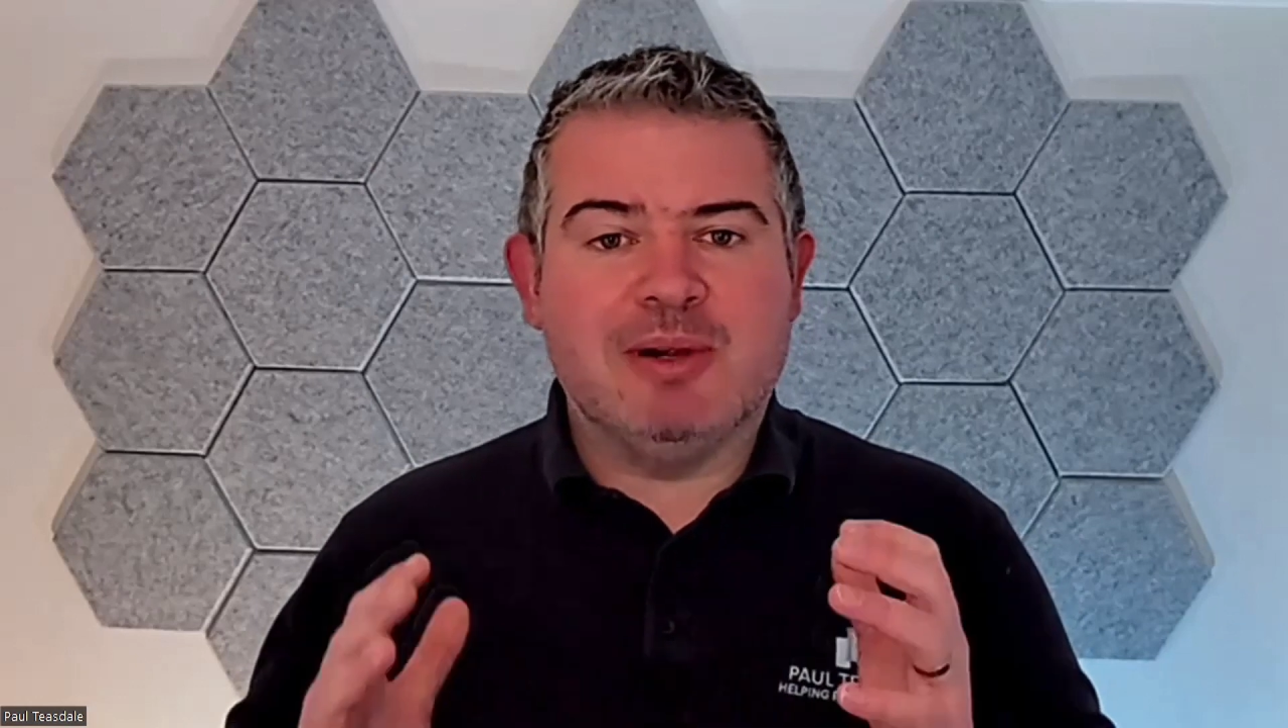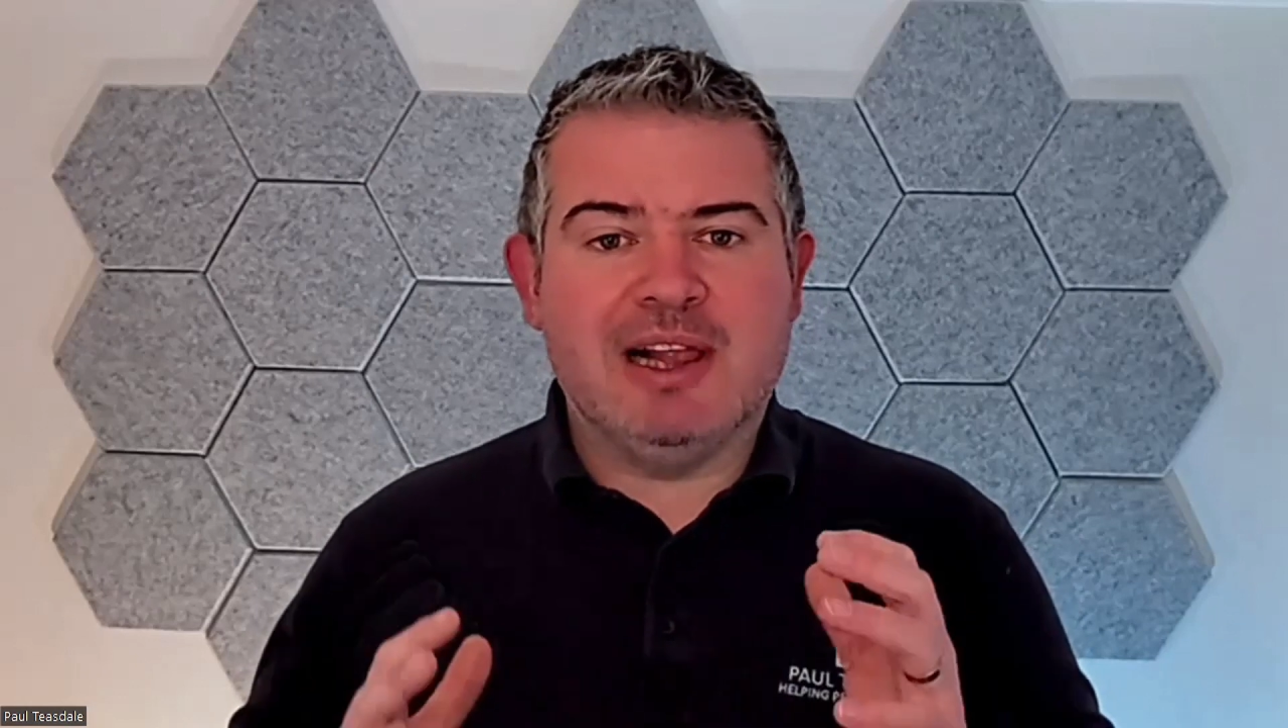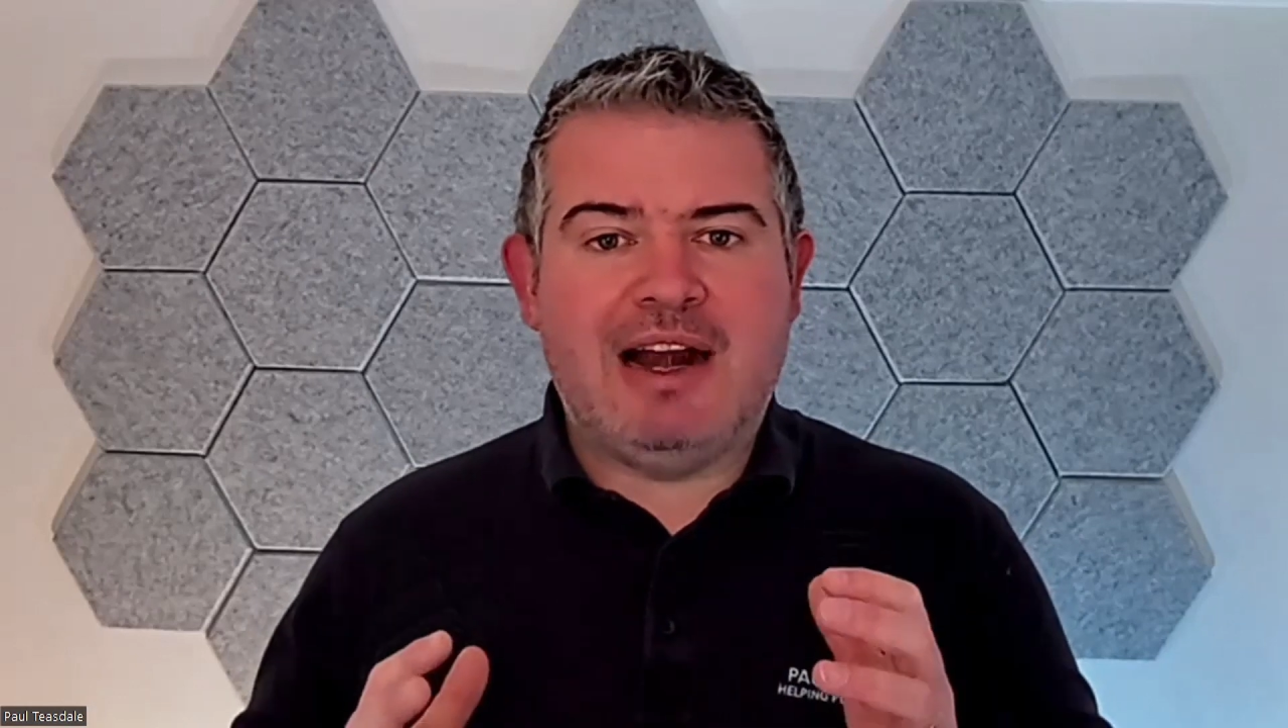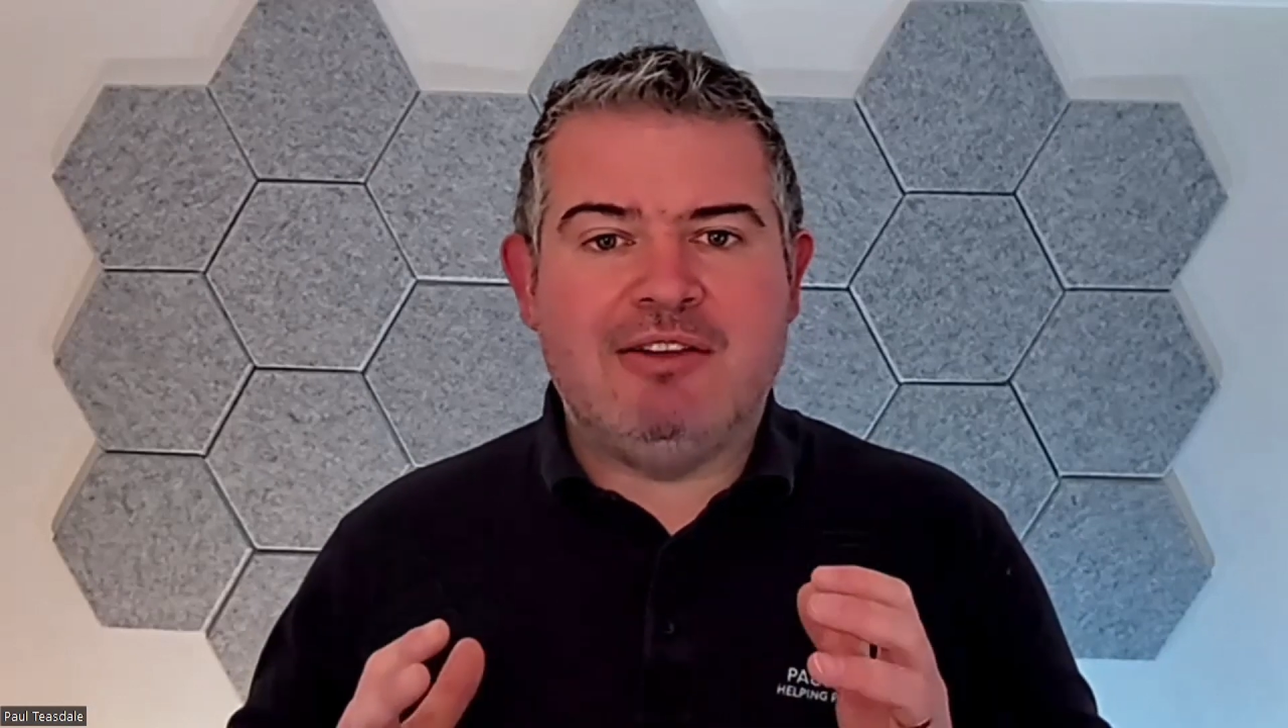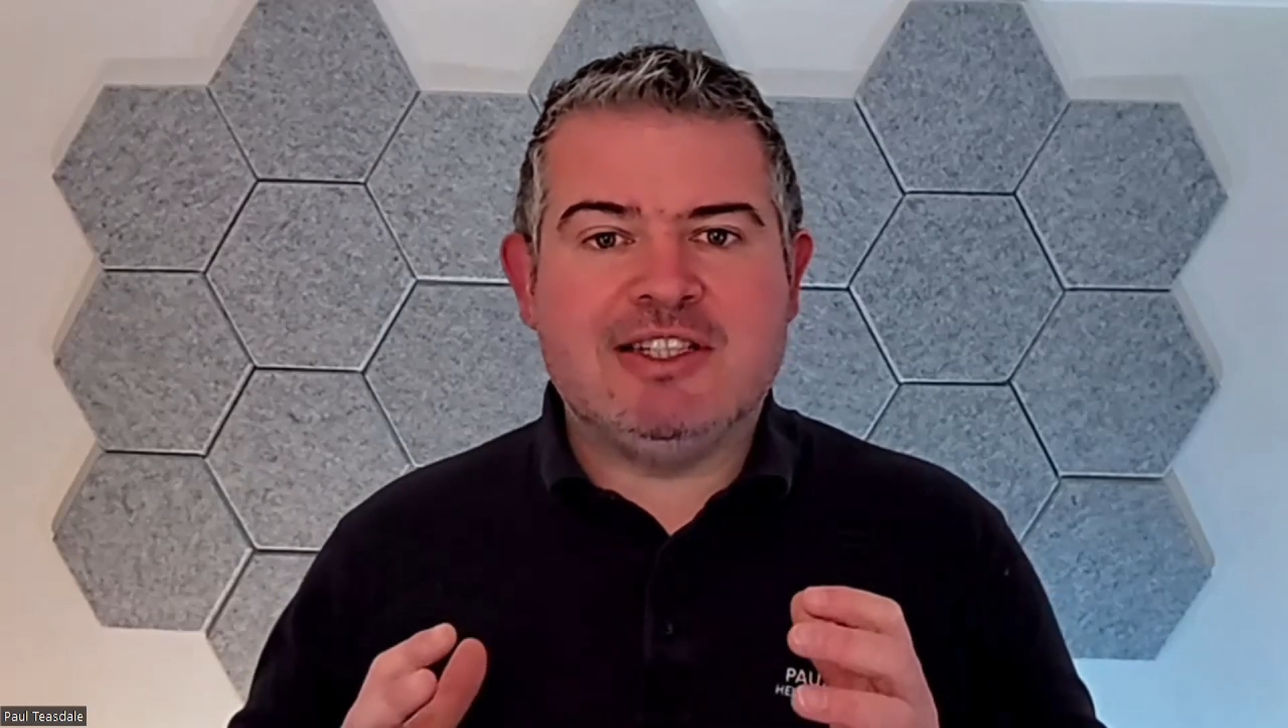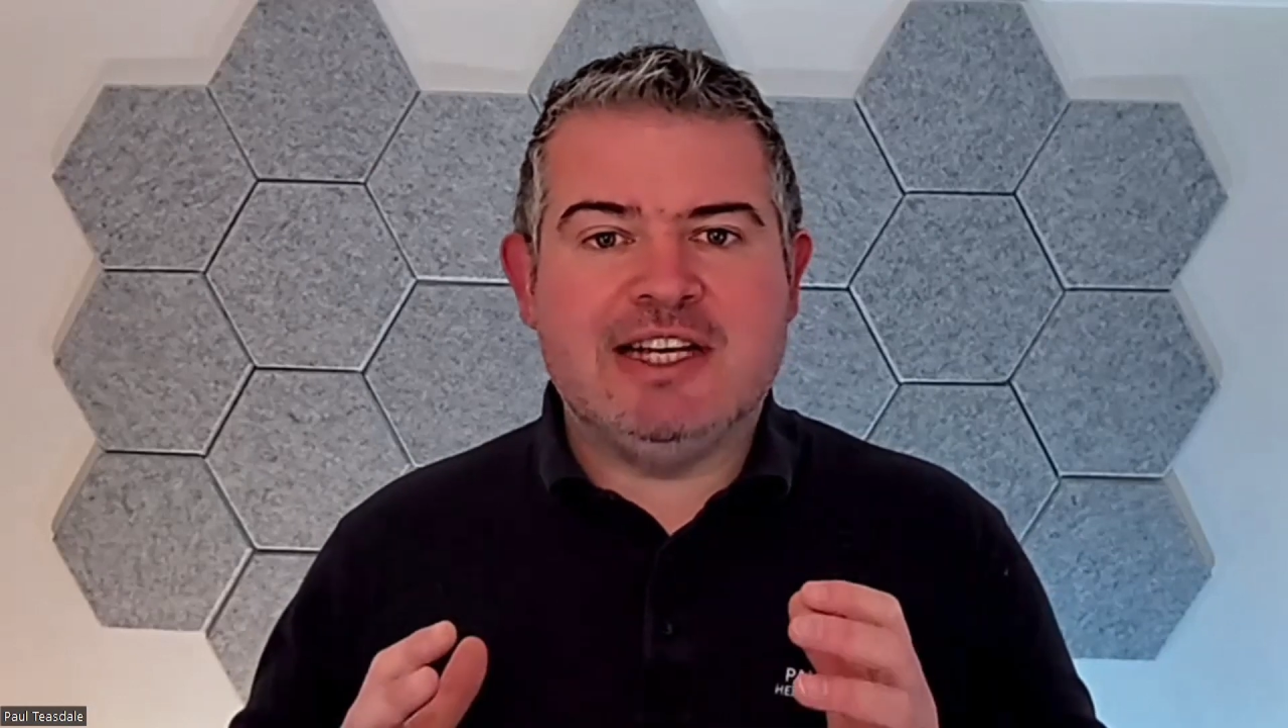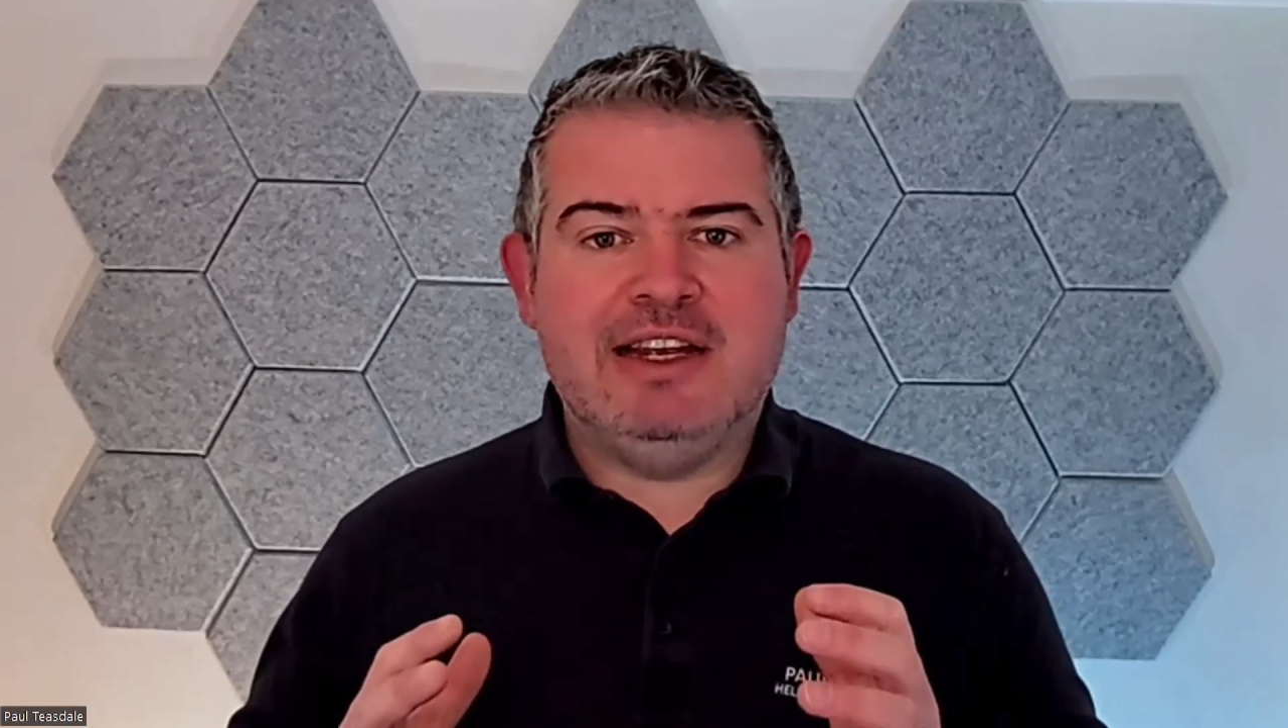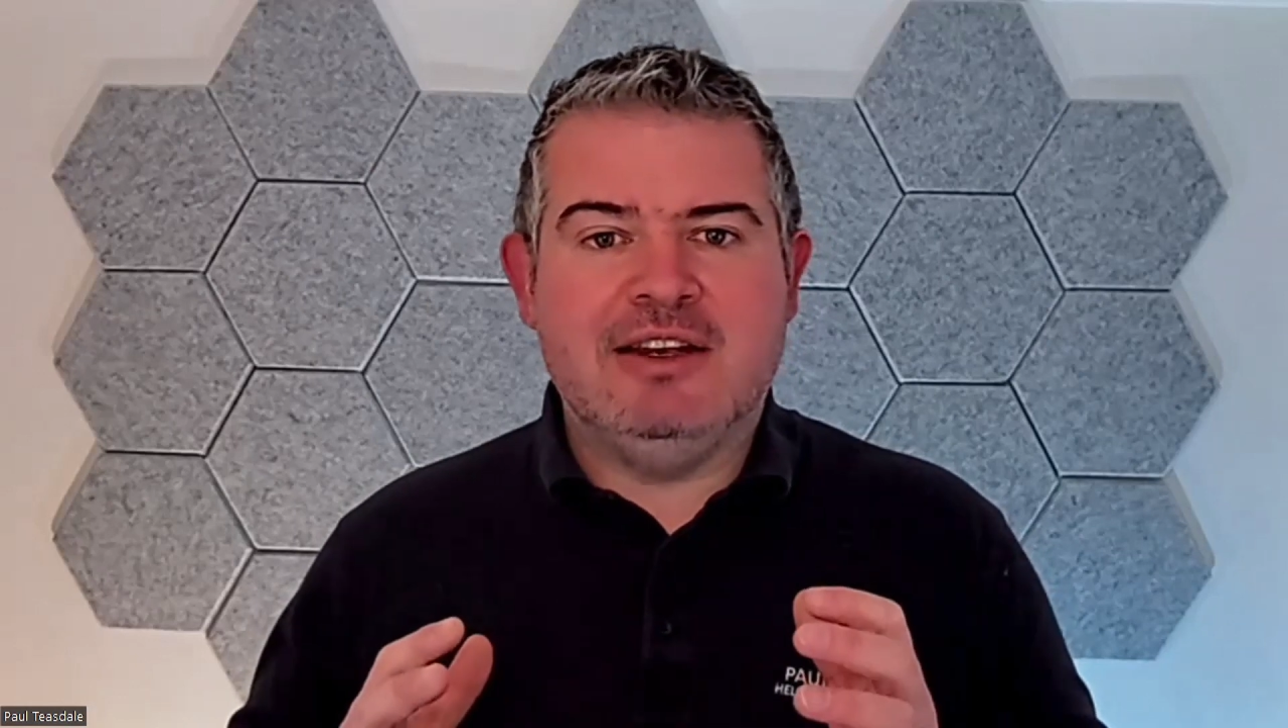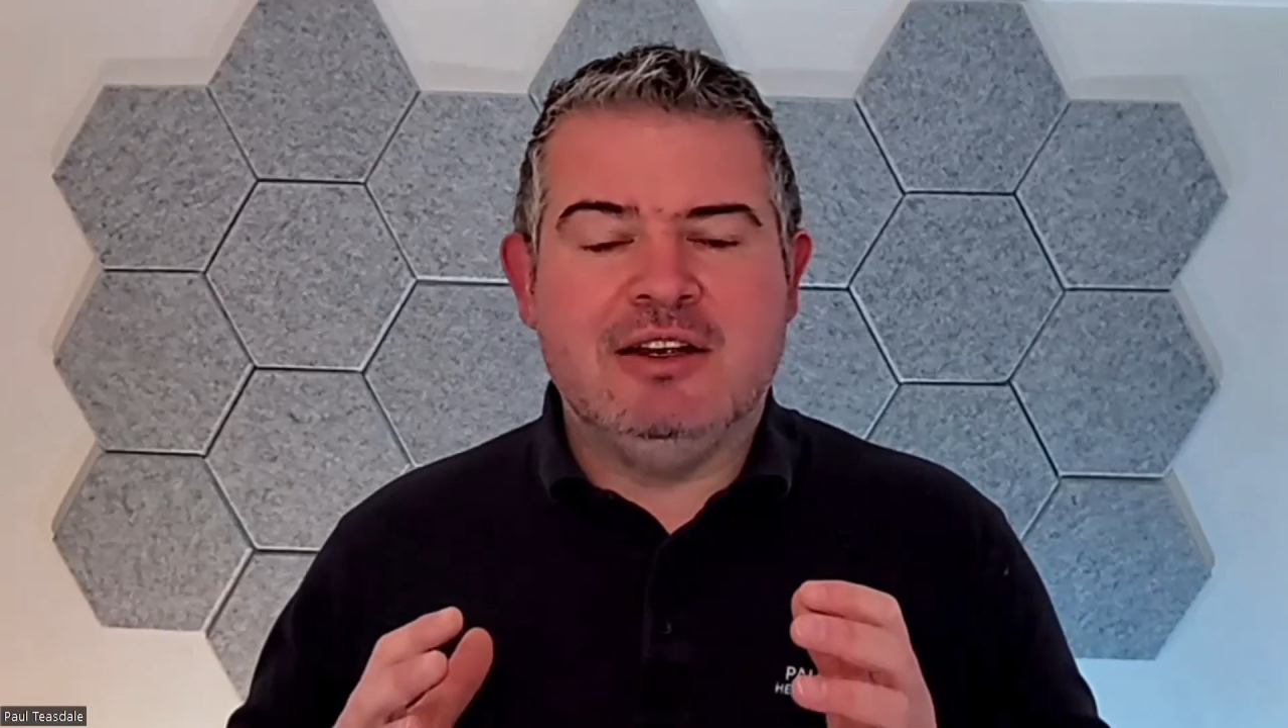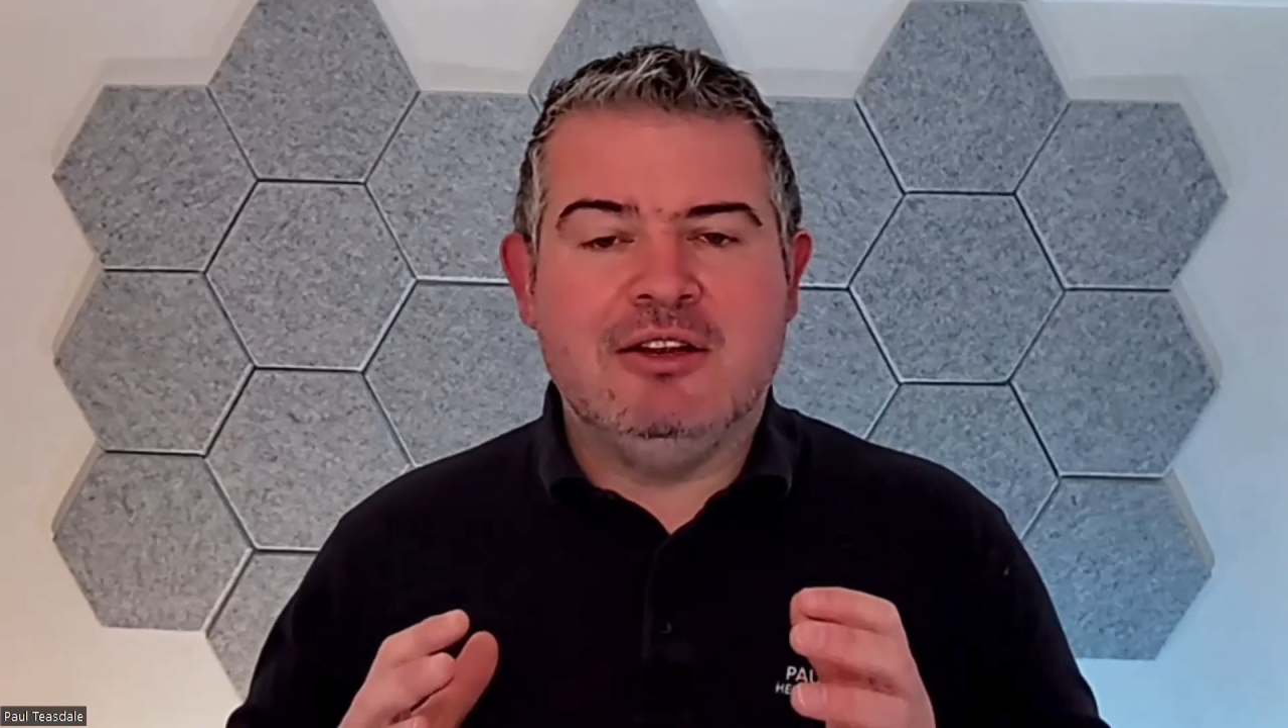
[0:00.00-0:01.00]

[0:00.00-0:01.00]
clarity,